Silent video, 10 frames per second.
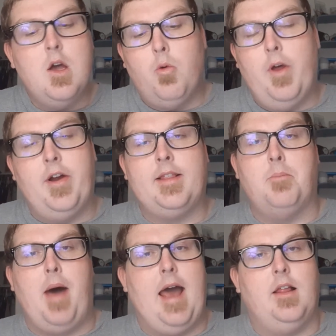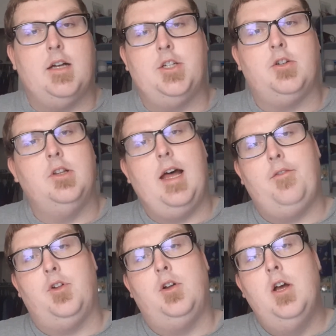whether at the biological
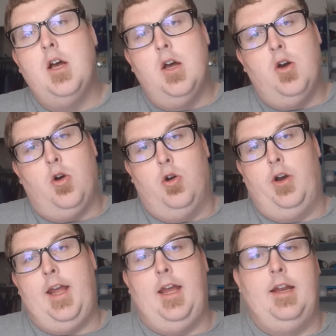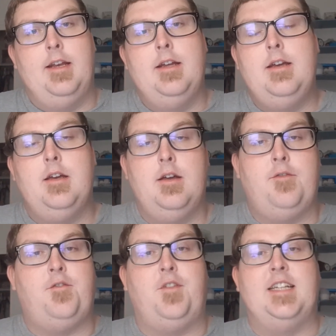level or in
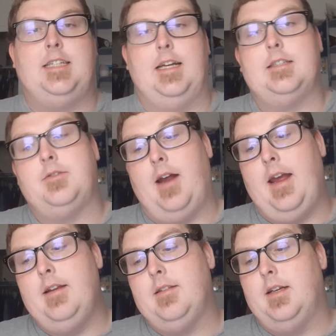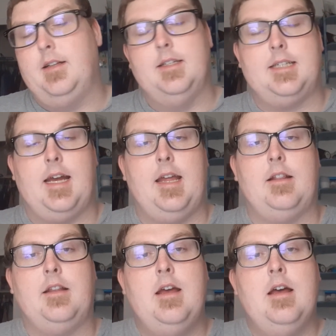physics, right? The the
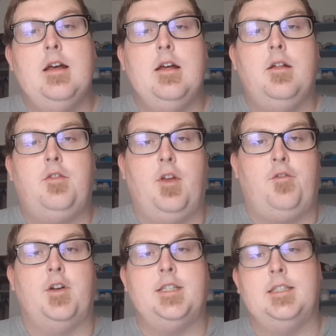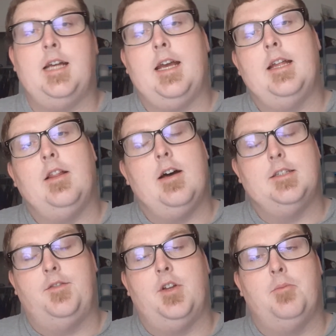second the first and second
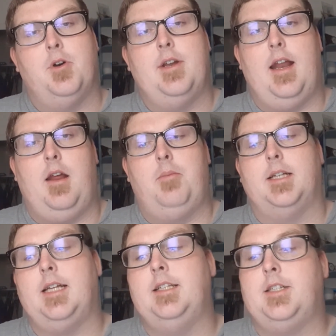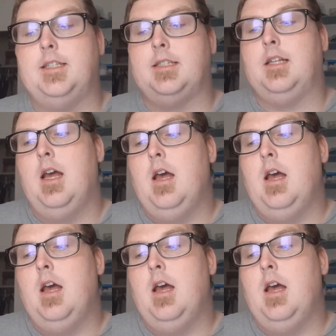laws of thermodynamics. It's just